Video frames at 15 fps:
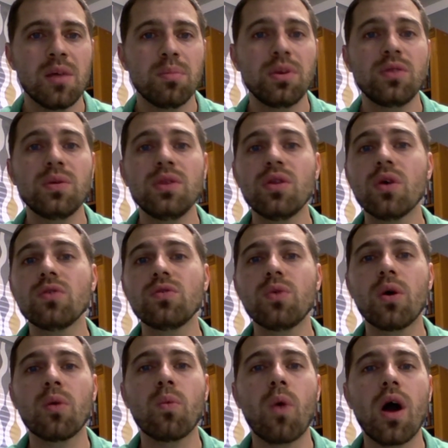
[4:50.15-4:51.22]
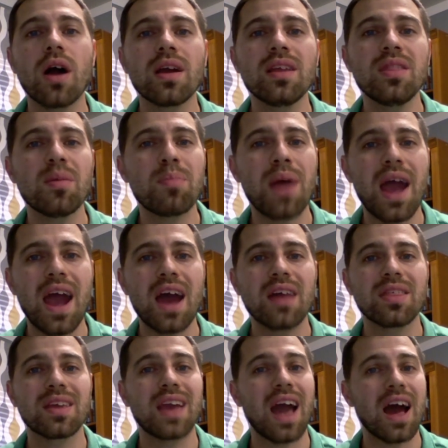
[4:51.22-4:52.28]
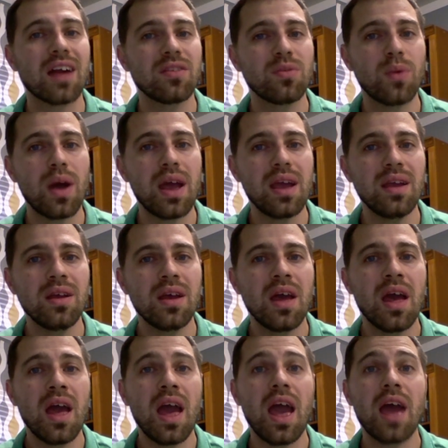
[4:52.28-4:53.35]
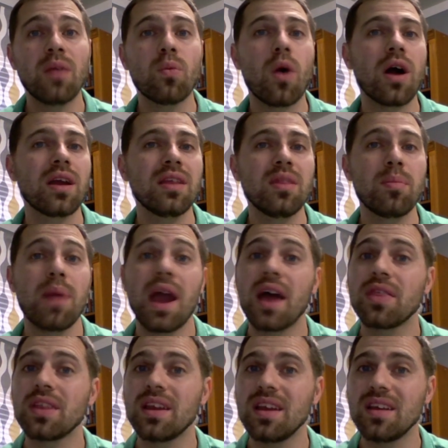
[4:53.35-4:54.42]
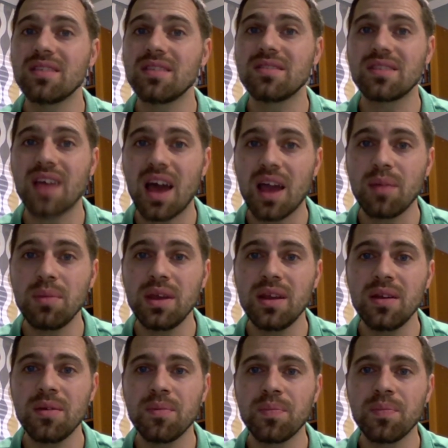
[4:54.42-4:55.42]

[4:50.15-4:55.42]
between those who are walking the path God's way and walking the path in his timing,